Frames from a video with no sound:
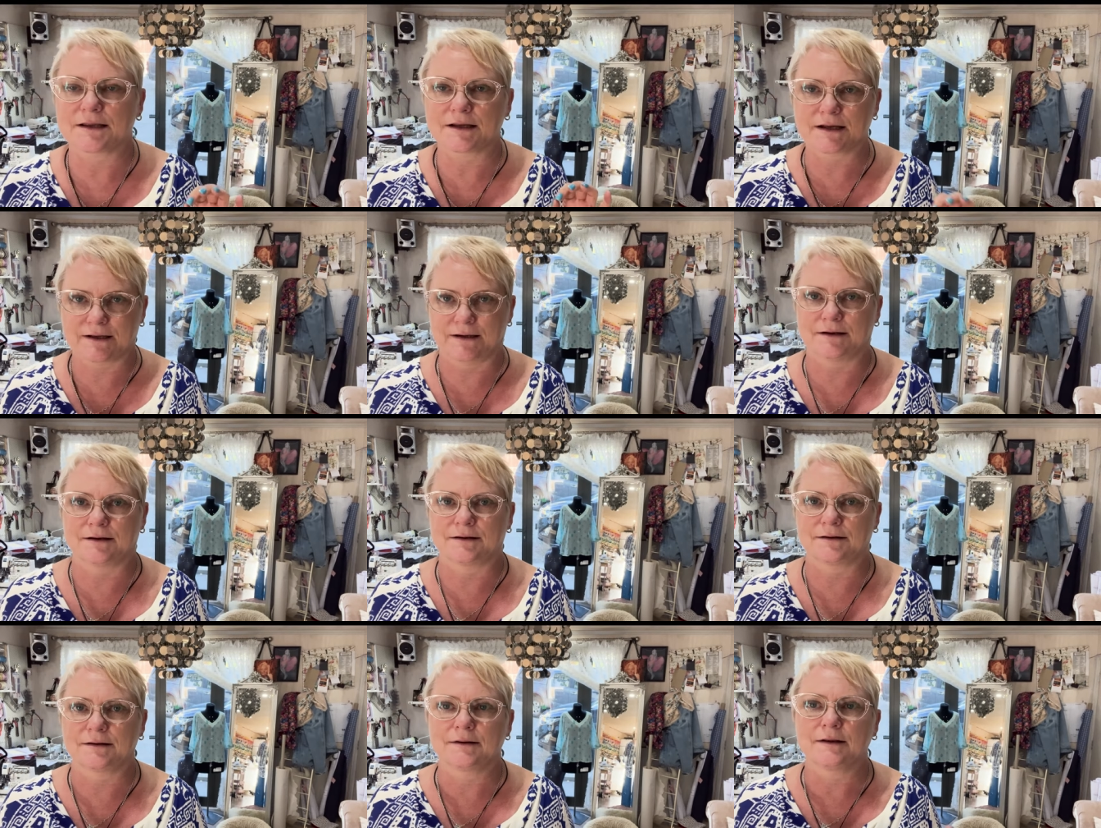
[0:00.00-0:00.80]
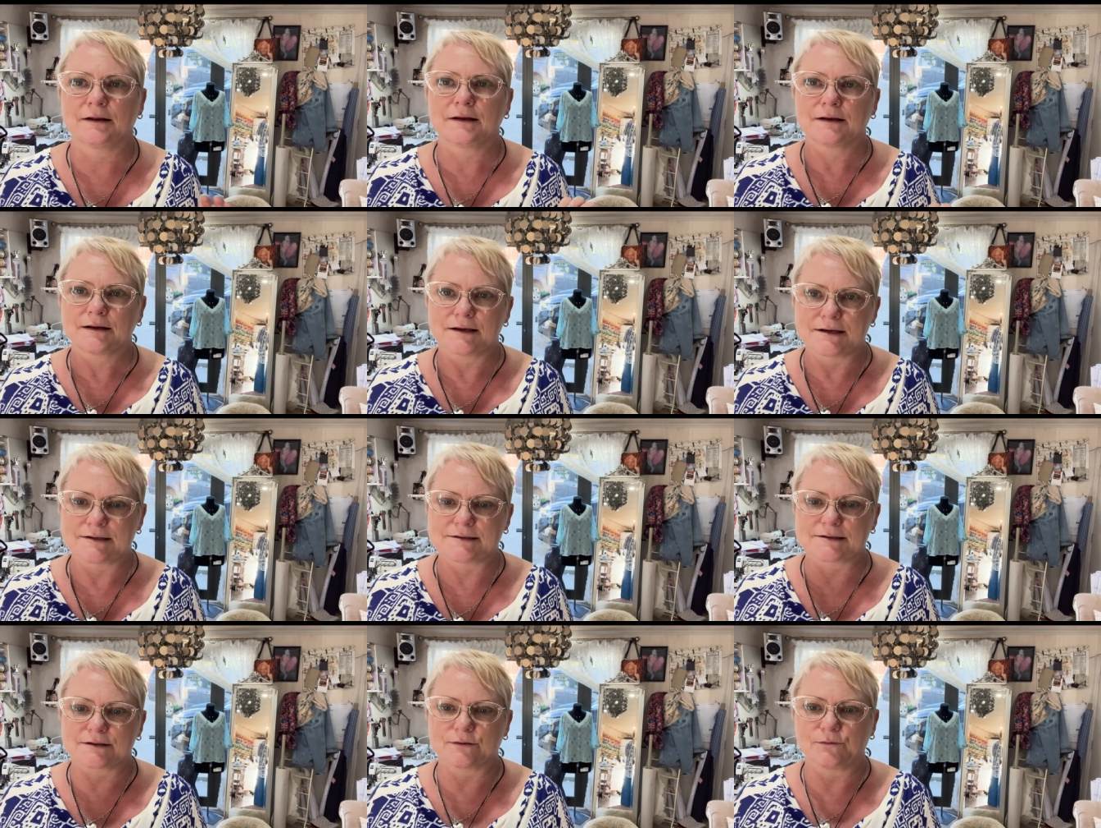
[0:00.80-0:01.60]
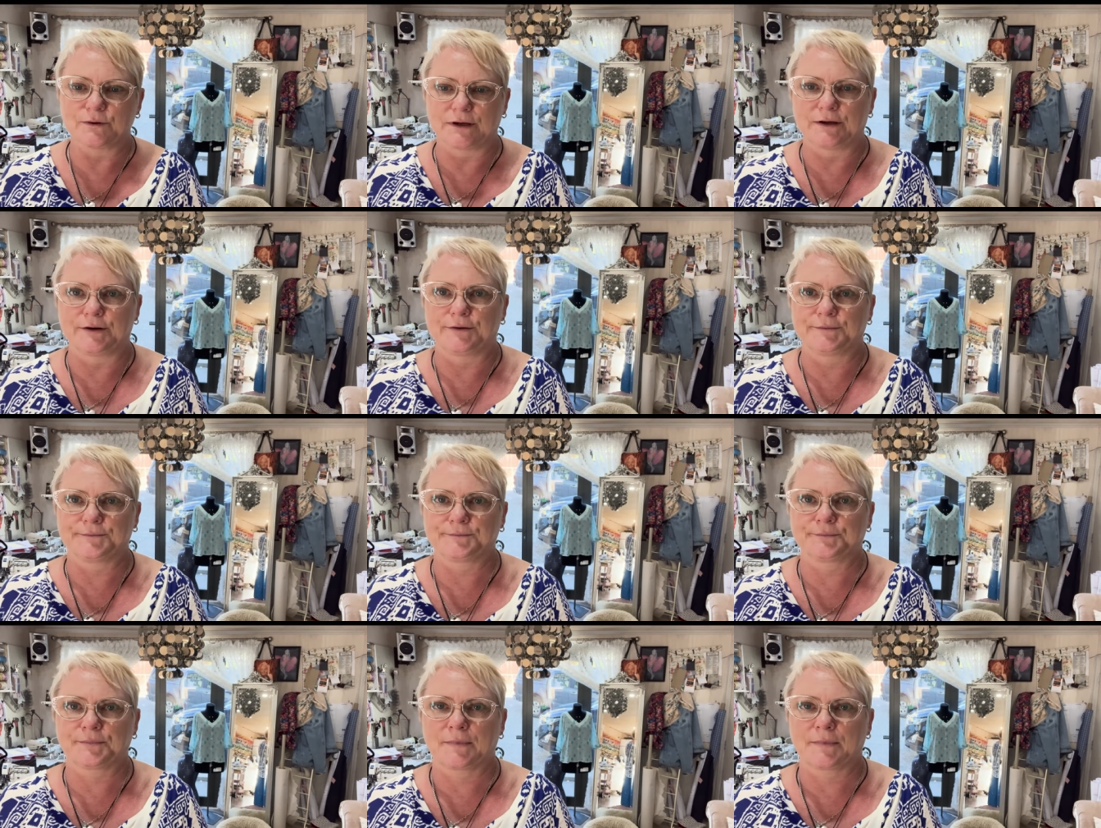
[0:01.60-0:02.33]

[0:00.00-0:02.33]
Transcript: the car is Willow.